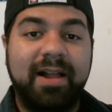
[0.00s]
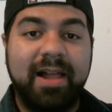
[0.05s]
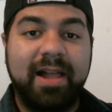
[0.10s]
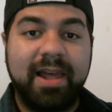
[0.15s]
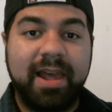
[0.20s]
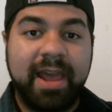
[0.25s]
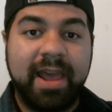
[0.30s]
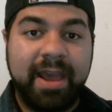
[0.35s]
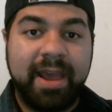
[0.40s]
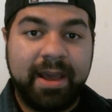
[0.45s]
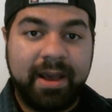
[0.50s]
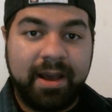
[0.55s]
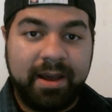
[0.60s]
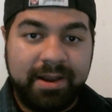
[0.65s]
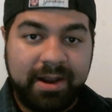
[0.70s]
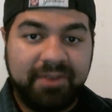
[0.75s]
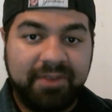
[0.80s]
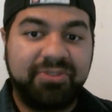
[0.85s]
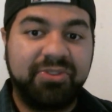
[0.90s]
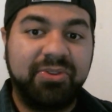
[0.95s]

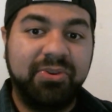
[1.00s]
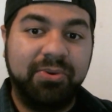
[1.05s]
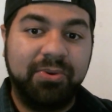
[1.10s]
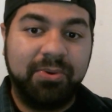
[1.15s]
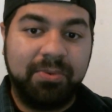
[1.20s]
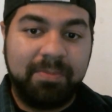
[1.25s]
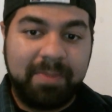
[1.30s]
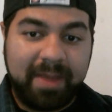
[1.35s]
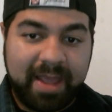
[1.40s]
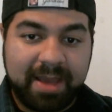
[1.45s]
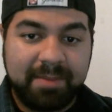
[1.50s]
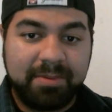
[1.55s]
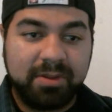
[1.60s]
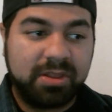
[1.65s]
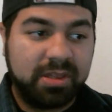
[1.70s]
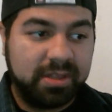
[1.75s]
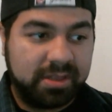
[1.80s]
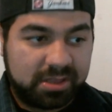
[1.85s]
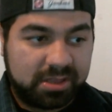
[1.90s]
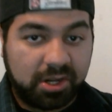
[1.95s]
enough to be able
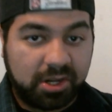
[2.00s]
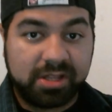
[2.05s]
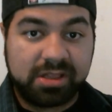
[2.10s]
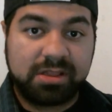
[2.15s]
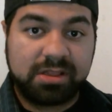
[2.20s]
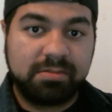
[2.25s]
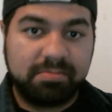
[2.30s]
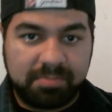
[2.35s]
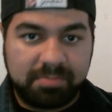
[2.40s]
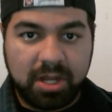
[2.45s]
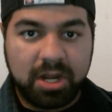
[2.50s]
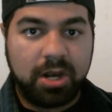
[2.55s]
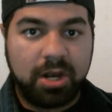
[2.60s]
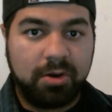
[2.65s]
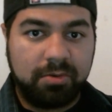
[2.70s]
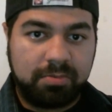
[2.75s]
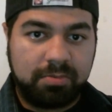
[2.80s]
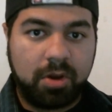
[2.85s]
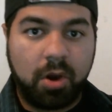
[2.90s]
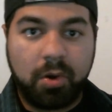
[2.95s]
to start,
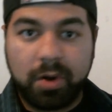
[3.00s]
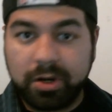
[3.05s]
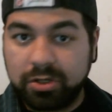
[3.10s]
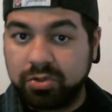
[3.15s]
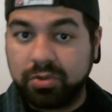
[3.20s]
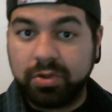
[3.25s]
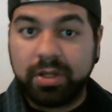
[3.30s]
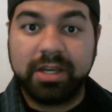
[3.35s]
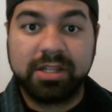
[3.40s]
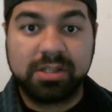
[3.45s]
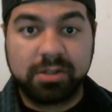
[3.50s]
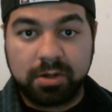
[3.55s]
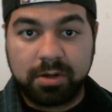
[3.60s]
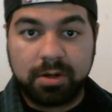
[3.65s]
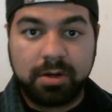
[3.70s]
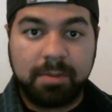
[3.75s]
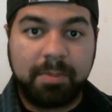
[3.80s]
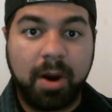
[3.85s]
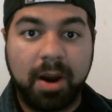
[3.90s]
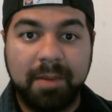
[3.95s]
going through the other
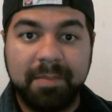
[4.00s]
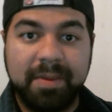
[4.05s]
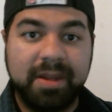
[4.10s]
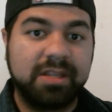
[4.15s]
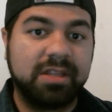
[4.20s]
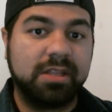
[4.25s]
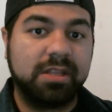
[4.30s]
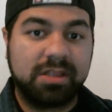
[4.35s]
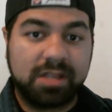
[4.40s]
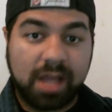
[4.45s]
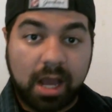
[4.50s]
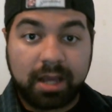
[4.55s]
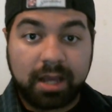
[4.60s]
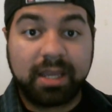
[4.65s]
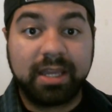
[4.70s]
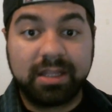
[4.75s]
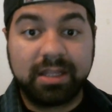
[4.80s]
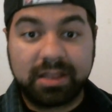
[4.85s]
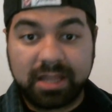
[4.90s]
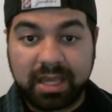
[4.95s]
apartments and
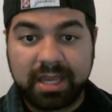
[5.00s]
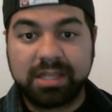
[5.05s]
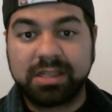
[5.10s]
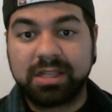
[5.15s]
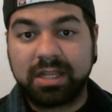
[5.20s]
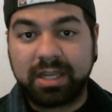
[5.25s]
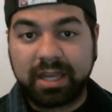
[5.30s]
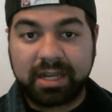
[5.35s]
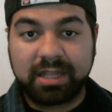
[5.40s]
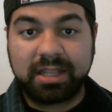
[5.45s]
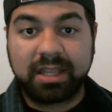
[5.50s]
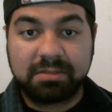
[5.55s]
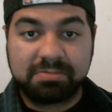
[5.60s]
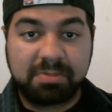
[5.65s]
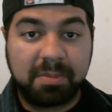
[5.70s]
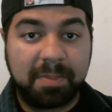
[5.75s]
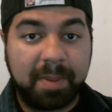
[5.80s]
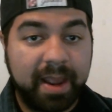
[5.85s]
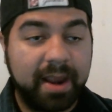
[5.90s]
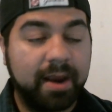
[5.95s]
stocking things and getting things
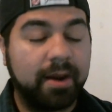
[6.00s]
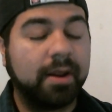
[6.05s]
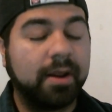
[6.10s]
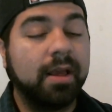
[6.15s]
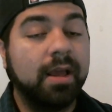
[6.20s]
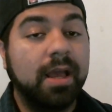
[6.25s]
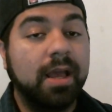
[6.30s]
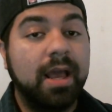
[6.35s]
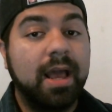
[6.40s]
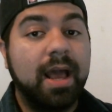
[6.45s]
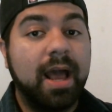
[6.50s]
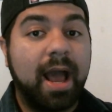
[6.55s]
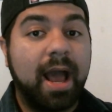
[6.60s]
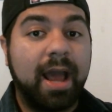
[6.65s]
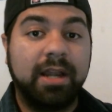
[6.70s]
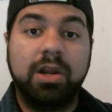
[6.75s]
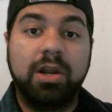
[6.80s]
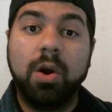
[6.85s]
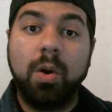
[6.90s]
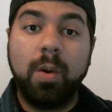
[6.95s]
prepared,
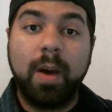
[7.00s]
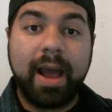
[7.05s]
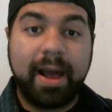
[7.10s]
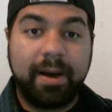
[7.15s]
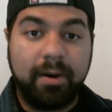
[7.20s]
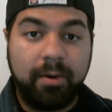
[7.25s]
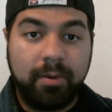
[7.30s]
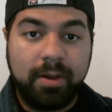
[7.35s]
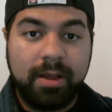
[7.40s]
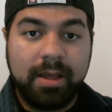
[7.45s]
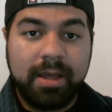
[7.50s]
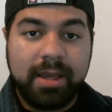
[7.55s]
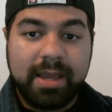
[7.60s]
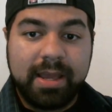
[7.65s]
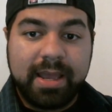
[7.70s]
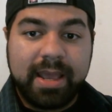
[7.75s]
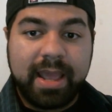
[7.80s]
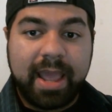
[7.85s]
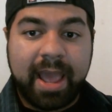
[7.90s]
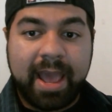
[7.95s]
I'd go out,
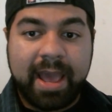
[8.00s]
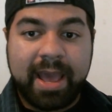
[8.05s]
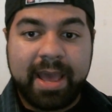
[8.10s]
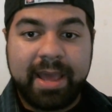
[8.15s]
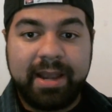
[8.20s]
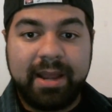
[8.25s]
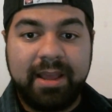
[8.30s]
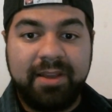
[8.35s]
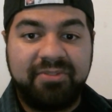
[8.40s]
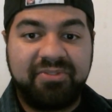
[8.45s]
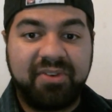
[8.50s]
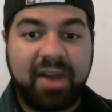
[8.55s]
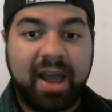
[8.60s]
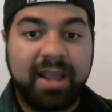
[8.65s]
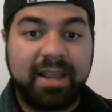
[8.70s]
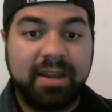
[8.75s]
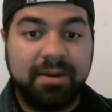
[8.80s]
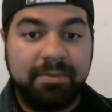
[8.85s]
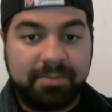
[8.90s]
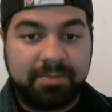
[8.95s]
and if I
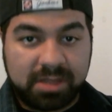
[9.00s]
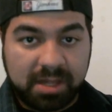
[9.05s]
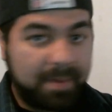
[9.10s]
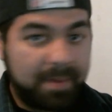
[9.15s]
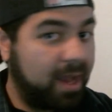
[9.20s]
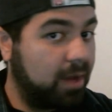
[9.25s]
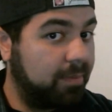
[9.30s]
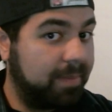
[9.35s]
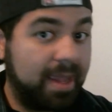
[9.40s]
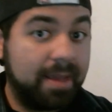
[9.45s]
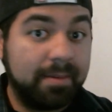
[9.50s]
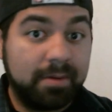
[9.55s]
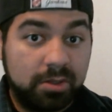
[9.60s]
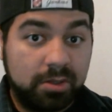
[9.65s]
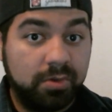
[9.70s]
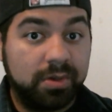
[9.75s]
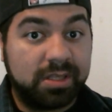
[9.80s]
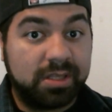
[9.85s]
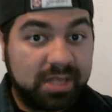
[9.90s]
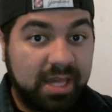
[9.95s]
could somehow be able to
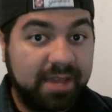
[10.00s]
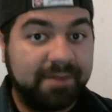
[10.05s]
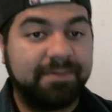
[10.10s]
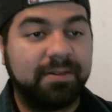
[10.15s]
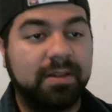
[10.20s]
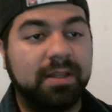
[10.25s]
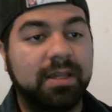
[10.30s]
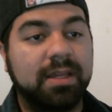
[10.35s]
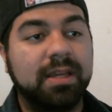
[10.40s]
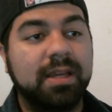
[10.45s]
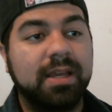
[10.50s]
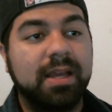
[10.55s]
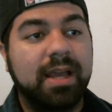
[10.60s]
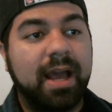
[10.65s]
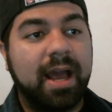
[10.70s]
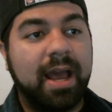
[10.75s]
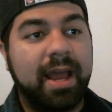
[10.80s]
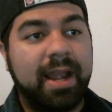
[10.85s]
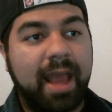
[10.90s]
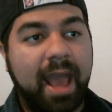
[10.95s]
do it safely,
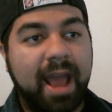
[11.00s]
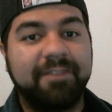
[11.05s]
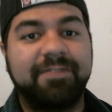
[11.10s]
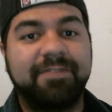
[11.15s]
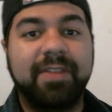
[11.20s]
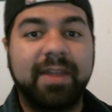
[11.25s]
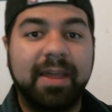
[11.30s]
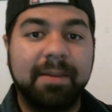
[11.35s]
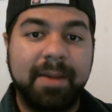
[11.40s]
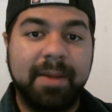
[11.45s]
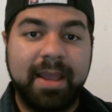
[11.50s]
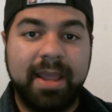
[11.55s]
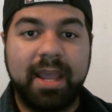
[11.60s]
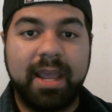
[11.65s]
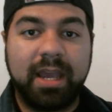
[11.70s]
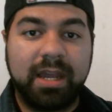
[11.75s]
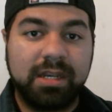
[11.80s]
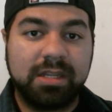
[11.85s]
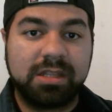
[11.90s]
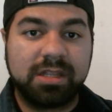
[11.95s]
I'd have to get my
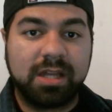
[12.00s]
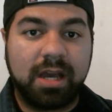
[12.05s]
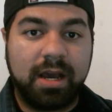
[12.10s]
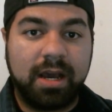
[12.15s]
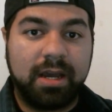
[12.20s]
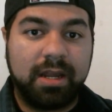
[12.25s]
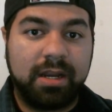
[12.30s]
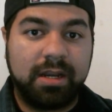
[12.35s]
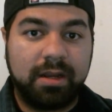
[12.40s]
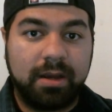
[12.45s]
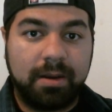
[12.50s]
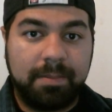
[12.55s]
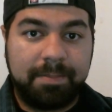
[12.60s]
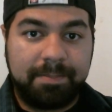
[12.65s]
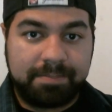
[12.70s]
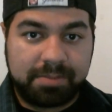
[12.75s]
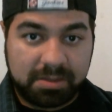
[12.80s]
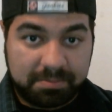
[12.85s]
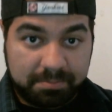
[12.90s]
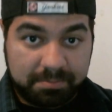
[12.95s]
hands on
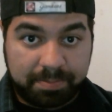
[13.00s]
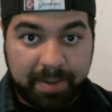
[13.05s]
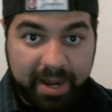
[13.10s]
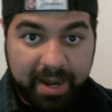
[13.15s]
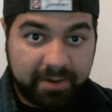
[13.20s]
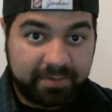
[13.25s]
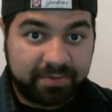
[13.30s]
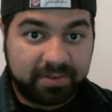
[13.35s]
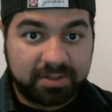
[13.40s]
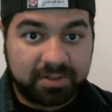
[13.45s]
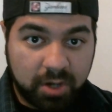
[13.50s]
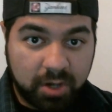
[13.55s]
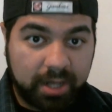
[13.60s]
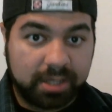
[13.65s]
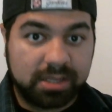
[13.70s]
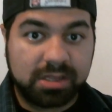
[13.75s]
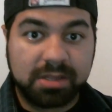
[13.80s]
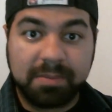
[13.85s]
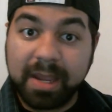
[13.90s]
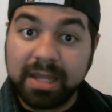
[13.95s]
some pair of
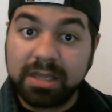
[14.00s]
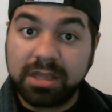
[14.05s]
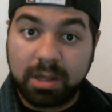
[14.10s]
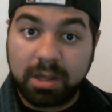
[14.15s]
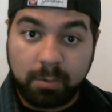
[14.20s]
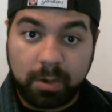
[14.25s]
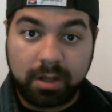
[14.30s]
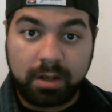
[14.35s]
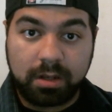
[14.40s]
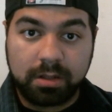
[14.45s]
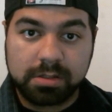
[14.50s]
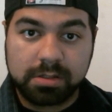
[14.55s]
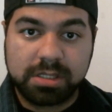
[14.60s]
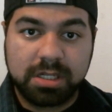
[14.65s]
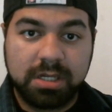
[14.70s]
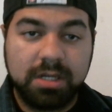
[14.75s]
trucks, some 18-wheelers.